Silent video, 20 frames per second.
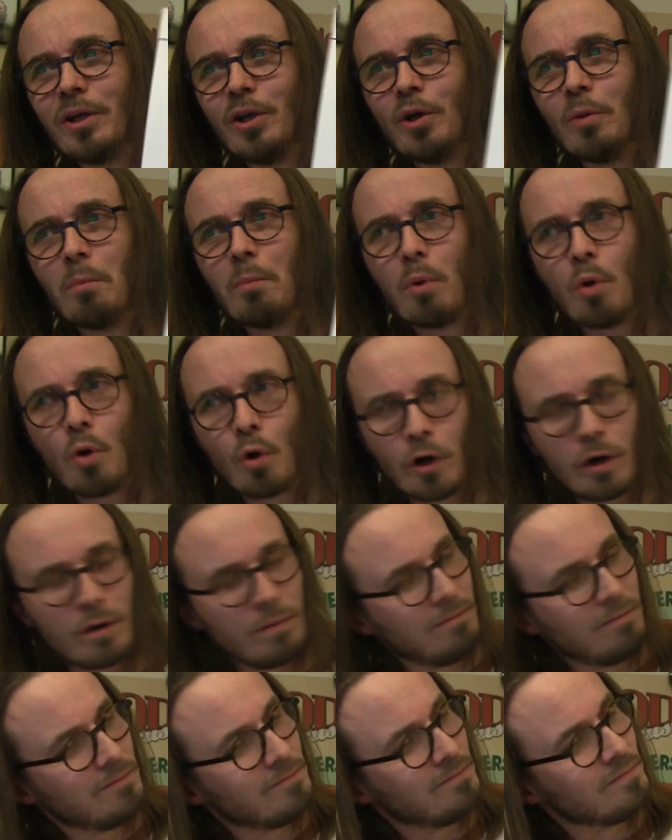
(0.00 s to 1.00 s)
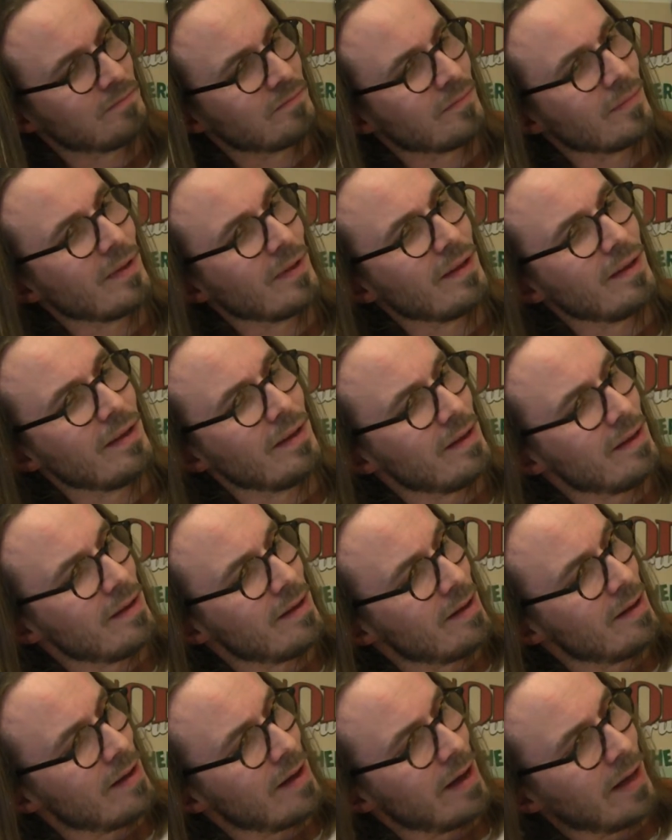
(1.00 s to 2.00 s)
board
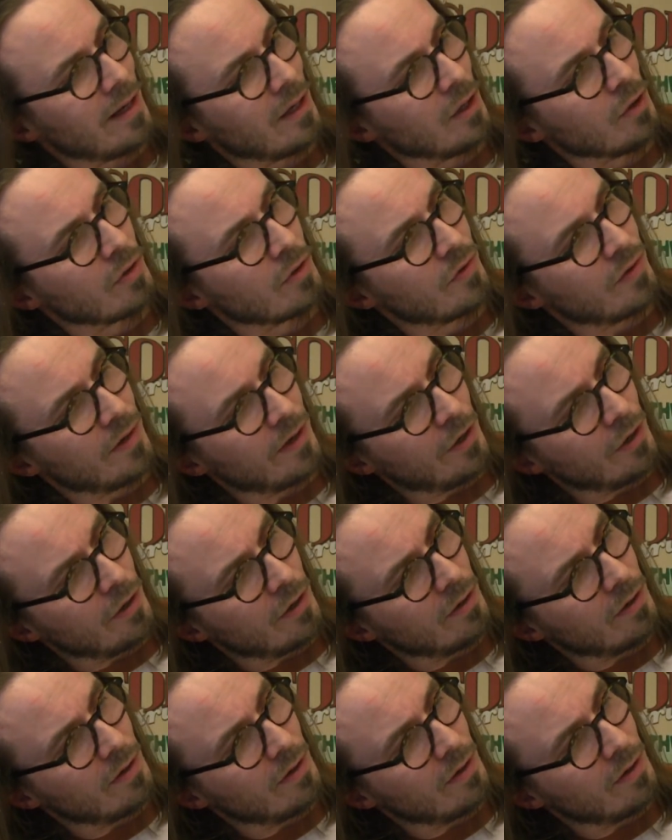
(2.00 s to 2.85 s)
and look there